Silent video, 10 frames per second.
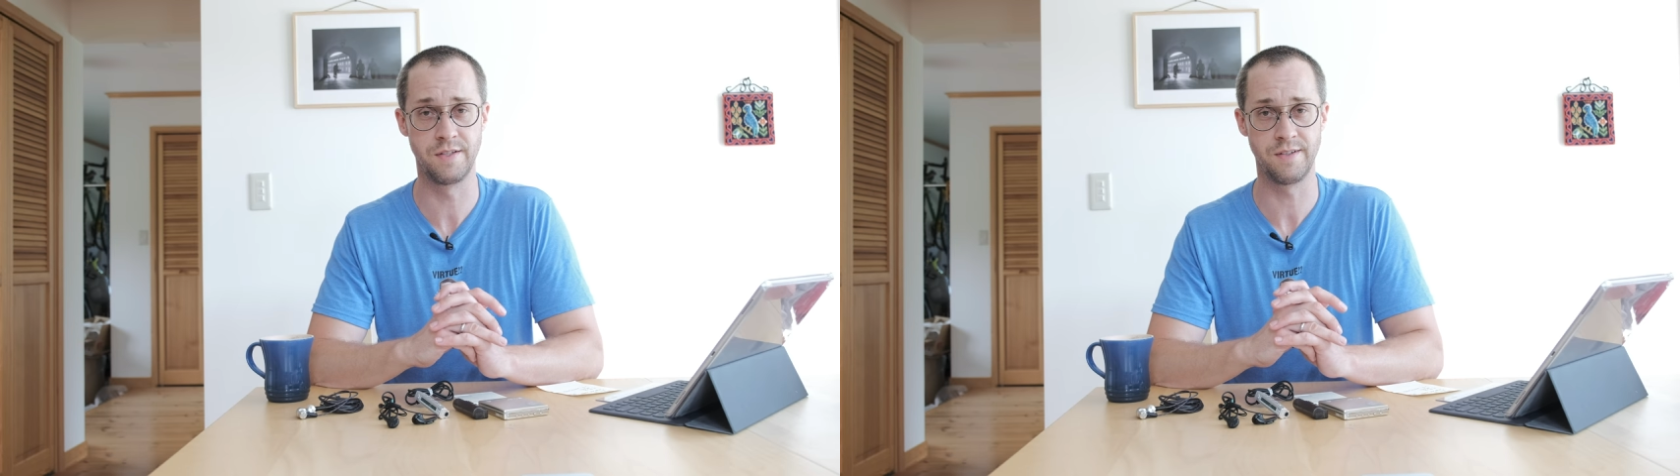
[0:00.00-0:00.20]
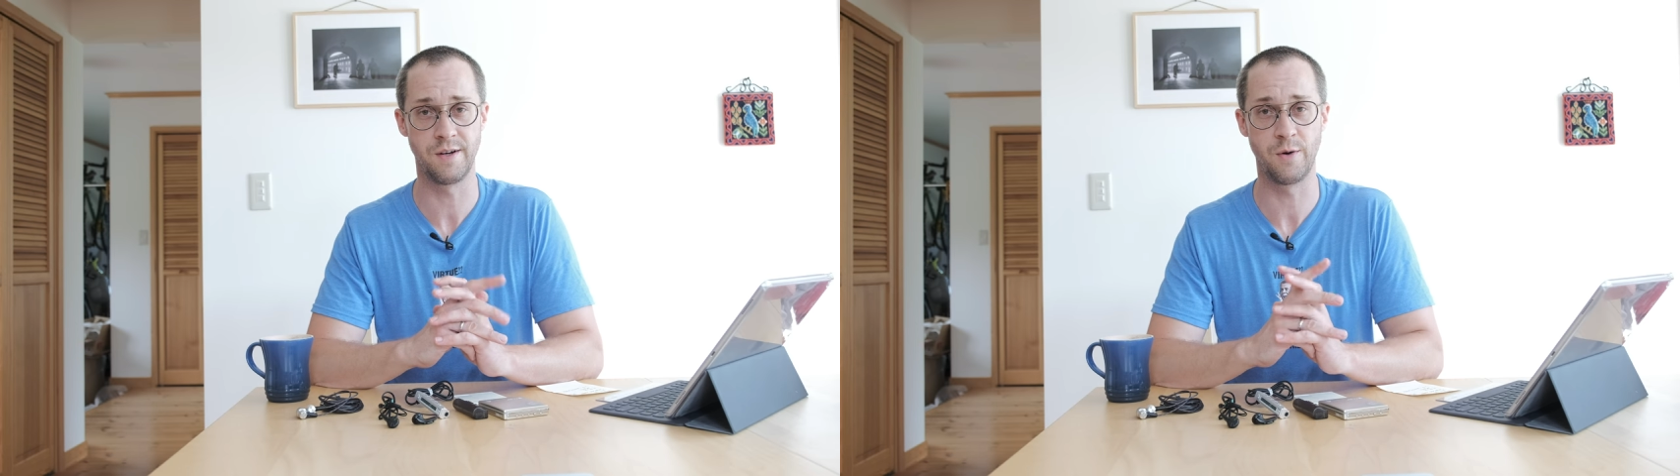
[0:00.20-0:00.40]

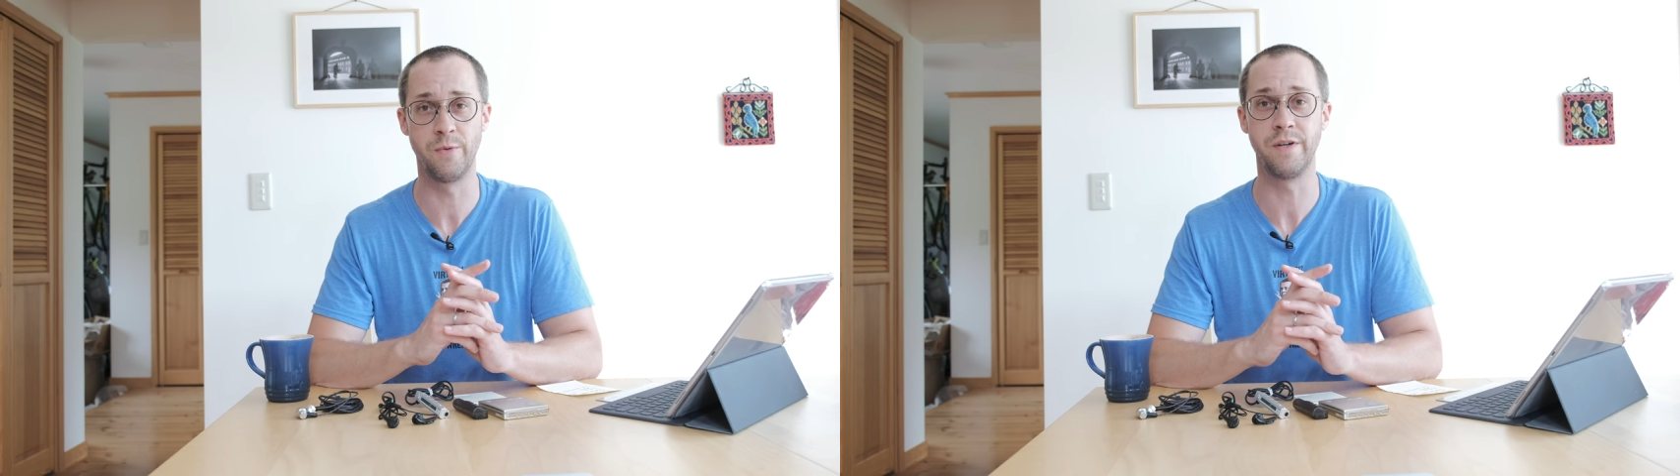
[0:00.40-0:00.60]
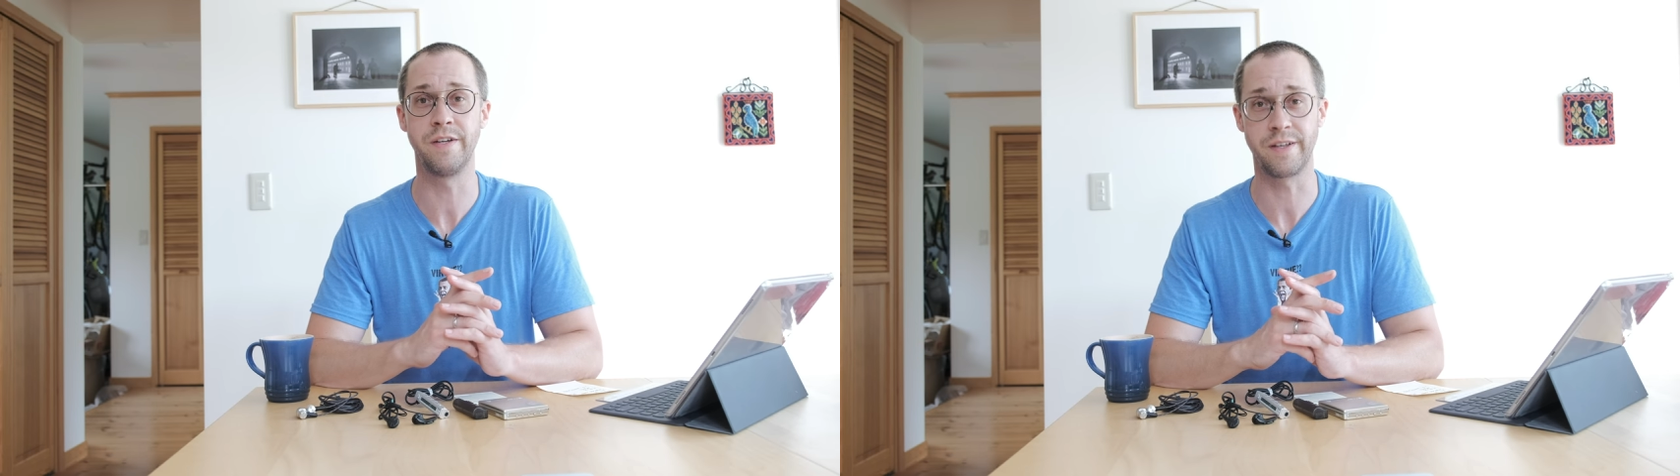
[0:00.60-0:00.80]
is
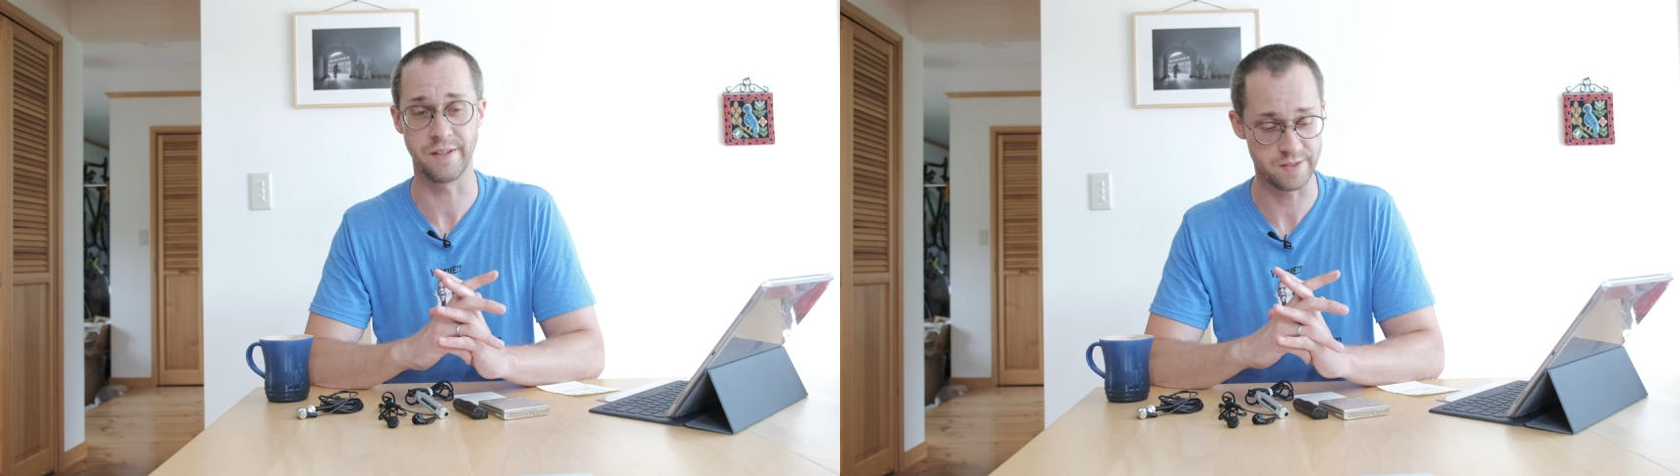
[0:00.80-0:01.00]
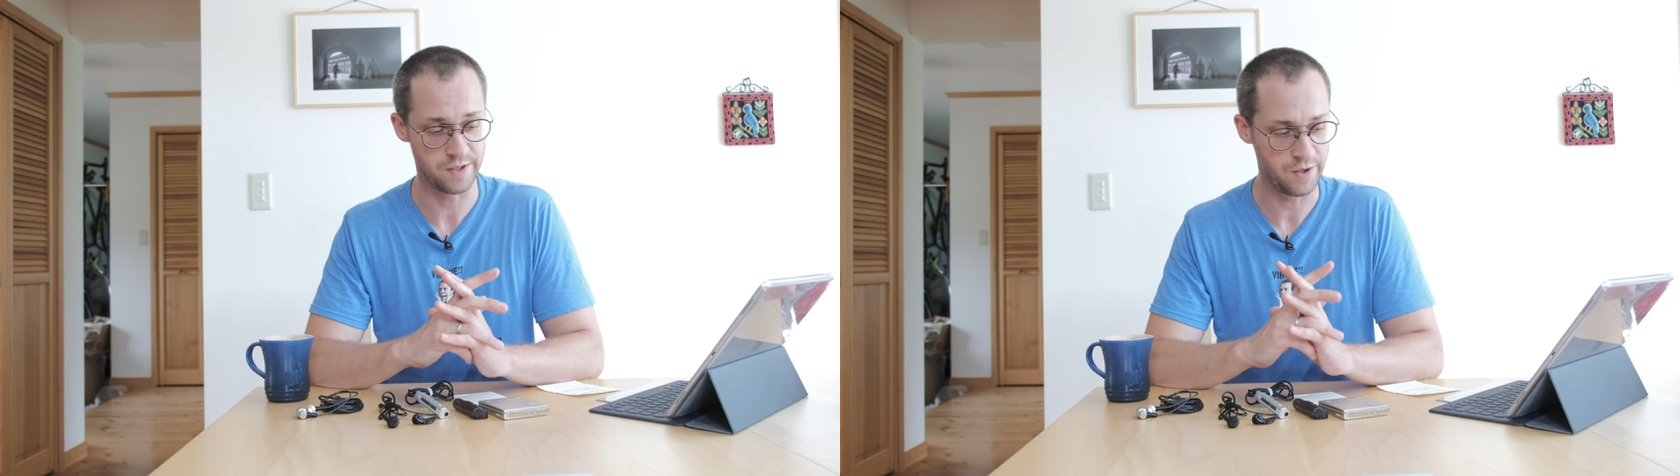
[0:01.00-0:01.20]

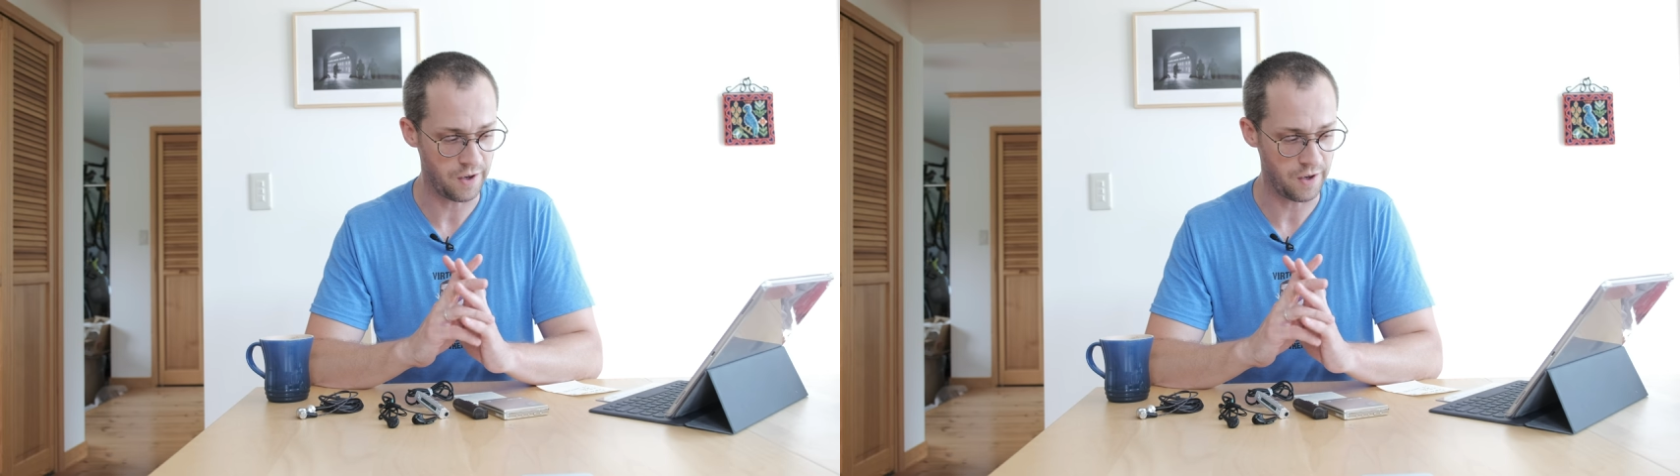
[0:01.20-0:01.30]
ridiculous.